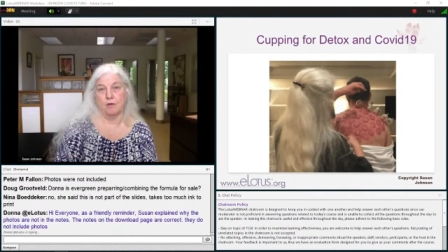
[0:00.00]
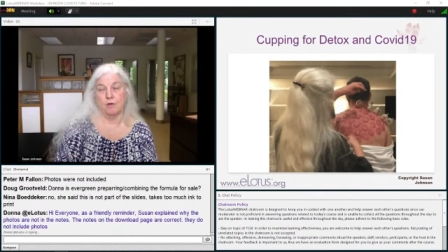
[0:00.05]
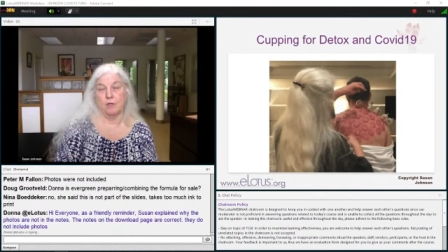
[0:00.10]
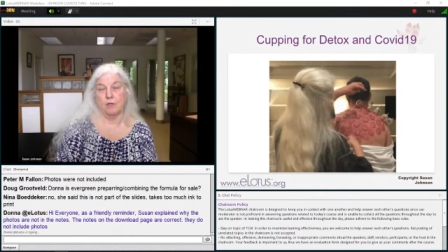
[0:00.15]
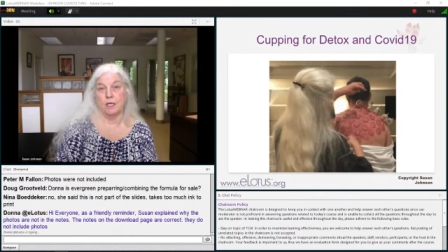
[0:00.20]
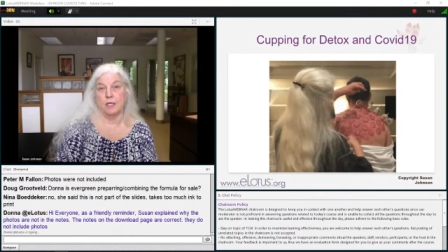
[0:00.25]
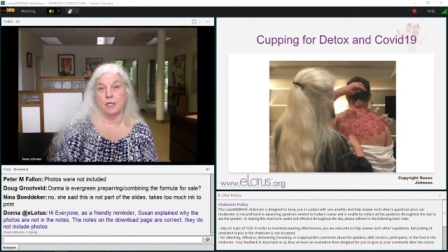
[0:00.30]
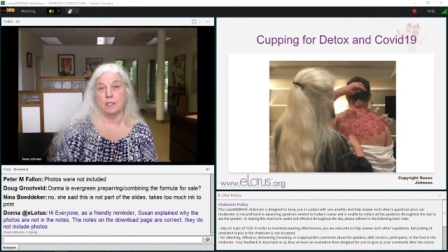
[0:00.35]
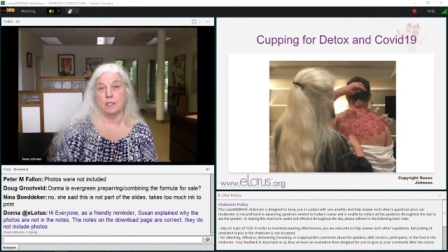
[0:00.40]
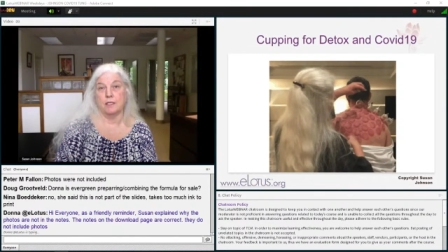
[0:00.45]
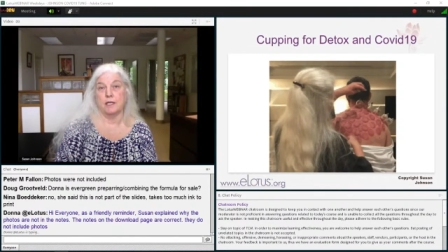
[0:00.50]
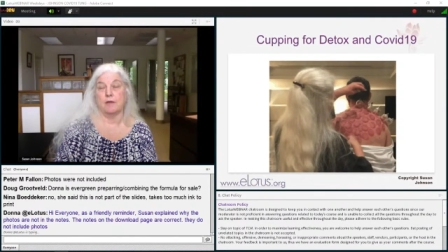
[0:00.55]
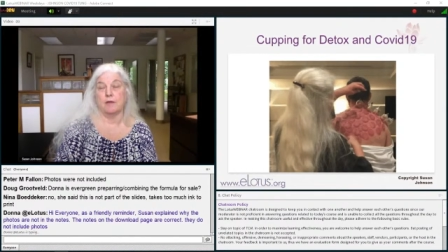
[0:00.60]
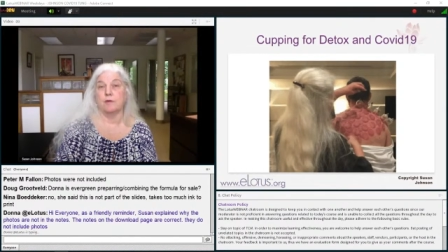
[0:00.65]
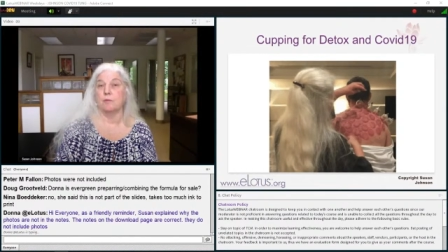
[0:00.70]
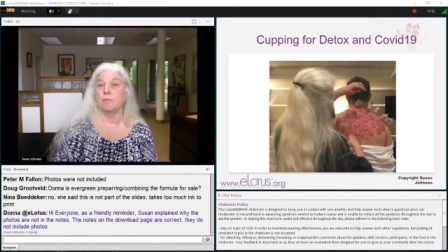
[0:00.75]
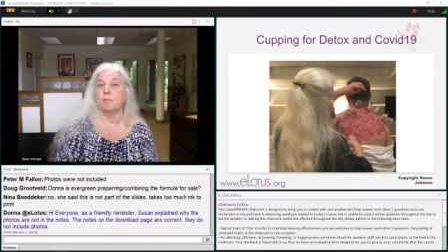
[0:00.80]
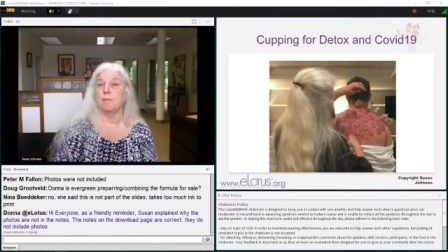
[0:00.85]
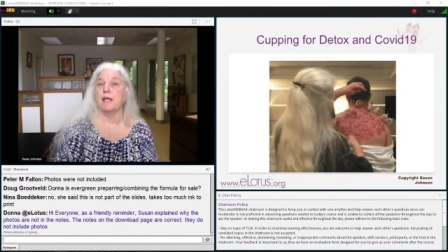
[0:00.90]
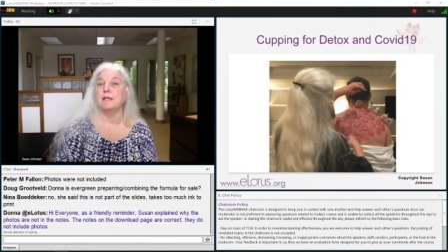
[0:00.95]
Okay, now
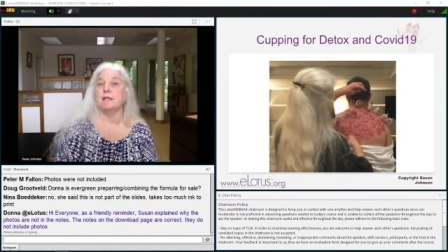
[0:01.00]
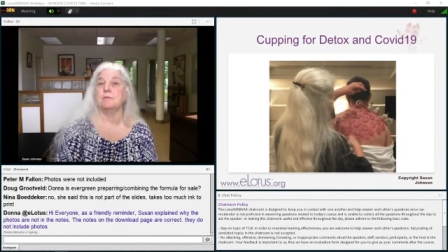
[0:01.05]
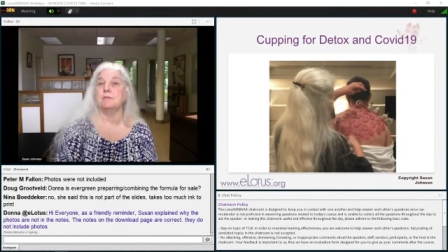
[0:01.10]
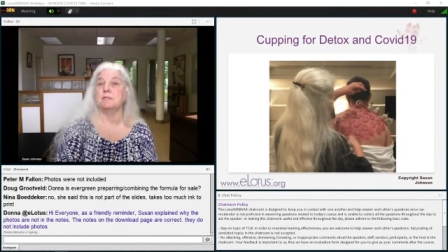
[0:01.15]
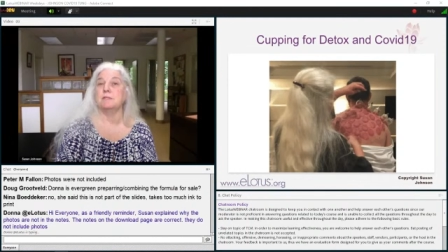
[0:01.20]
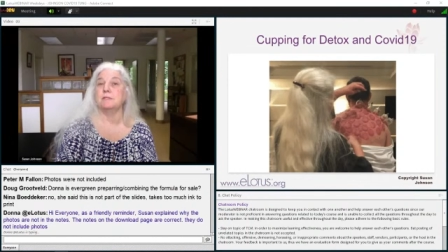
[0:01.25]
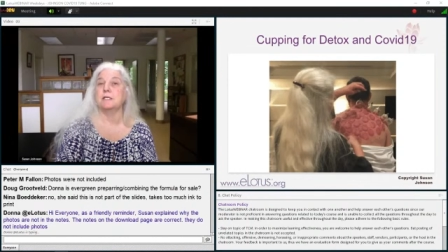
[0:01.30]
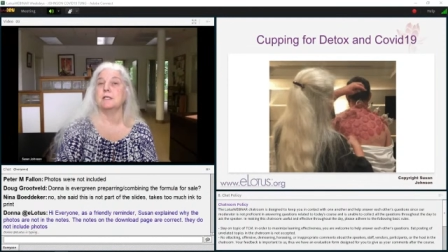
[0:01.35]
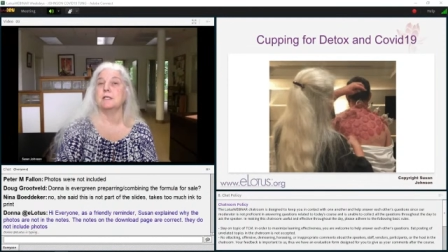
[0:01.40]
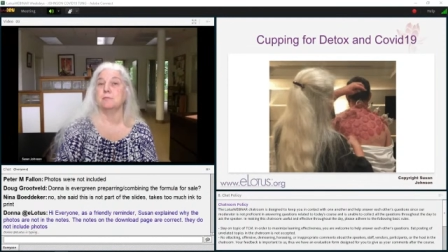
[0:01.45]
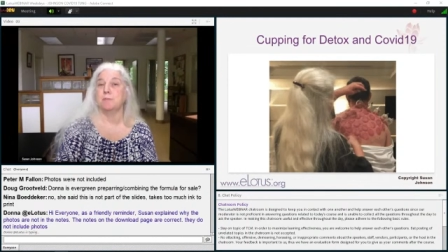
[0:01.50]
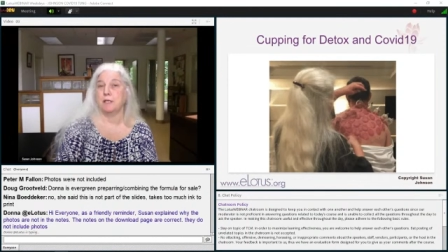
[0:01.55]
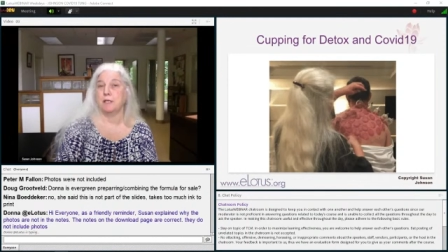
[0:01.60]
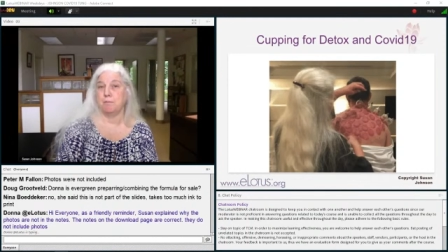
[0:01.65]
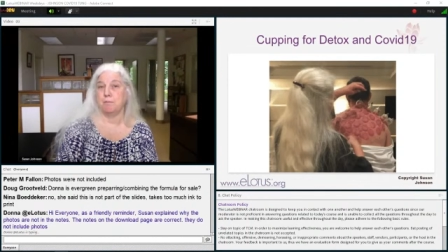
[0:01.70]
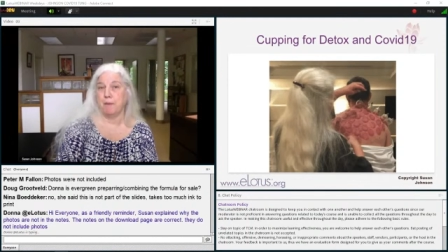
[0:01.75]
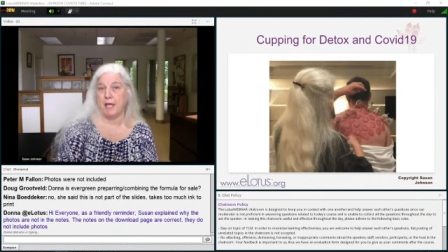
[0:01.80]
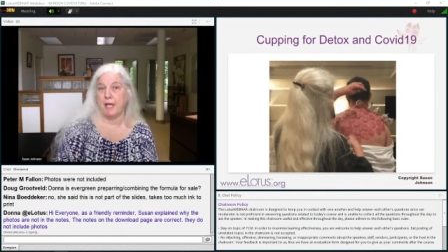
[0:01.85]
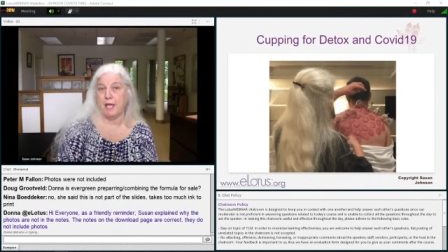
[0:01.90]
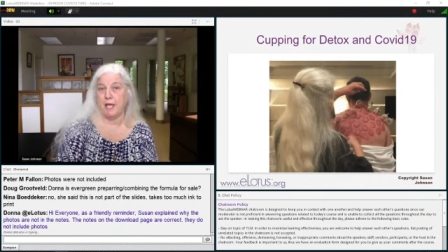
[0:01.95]
there may still
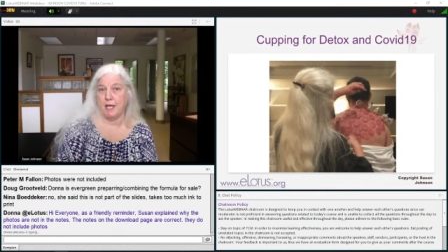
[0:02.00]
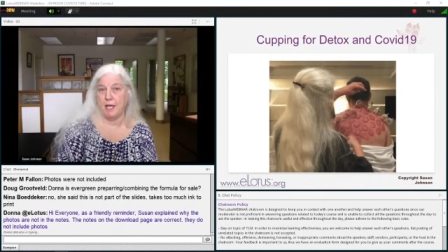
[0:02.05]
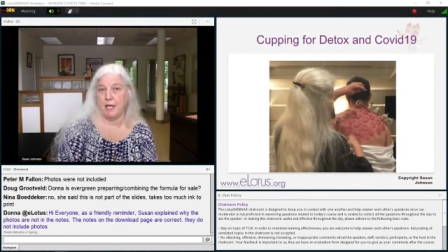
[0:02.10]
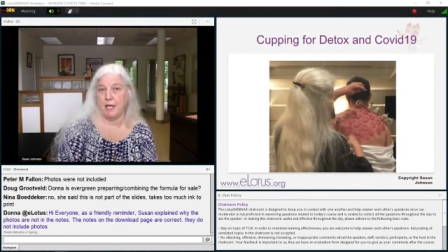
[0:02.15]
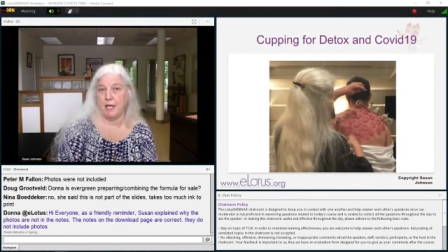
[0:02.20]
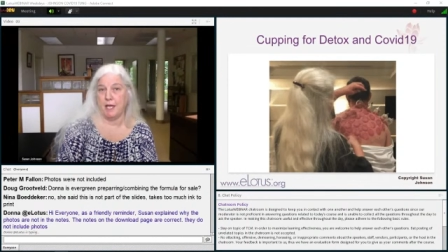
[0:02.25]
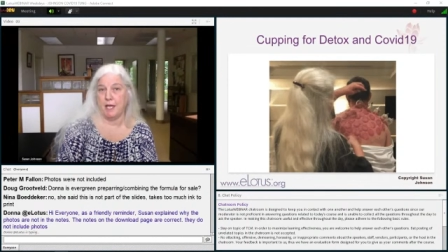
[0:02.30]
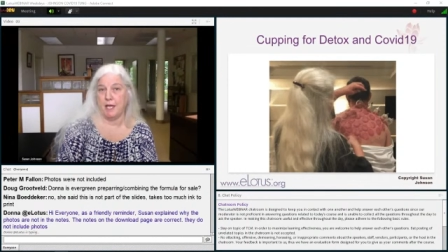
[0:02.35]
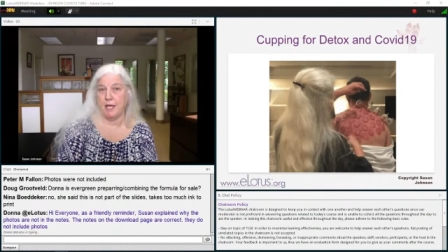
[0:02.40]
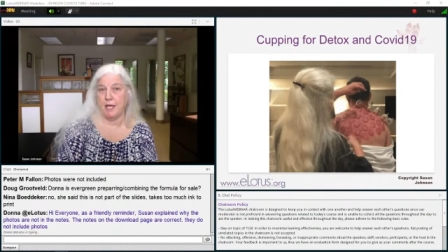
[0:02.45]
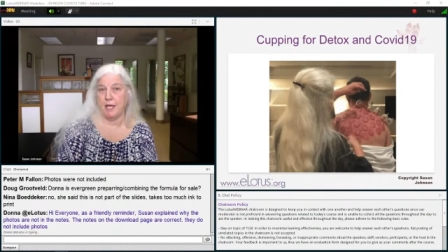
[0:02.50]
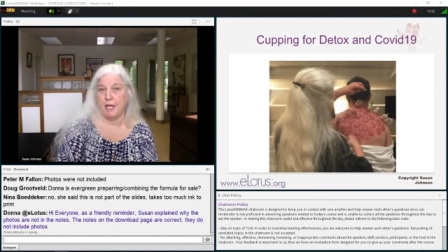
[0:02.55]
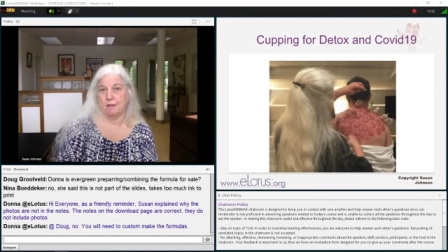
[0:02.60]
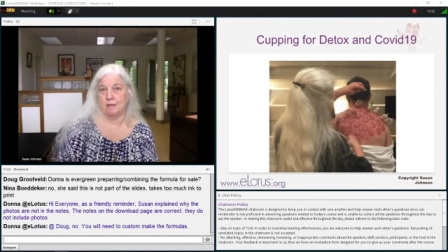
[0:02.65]
be pain.